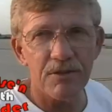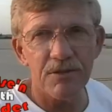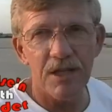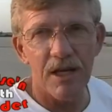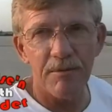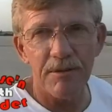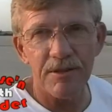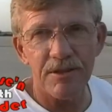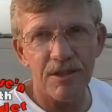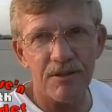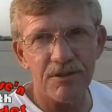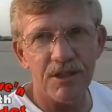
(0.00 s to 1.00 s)
Coast Timing
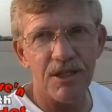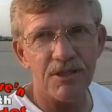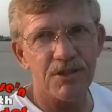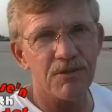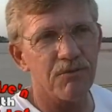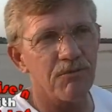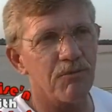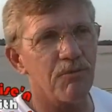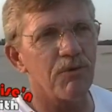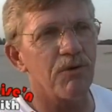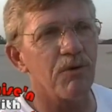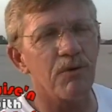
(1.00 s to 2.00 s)
Association. We're an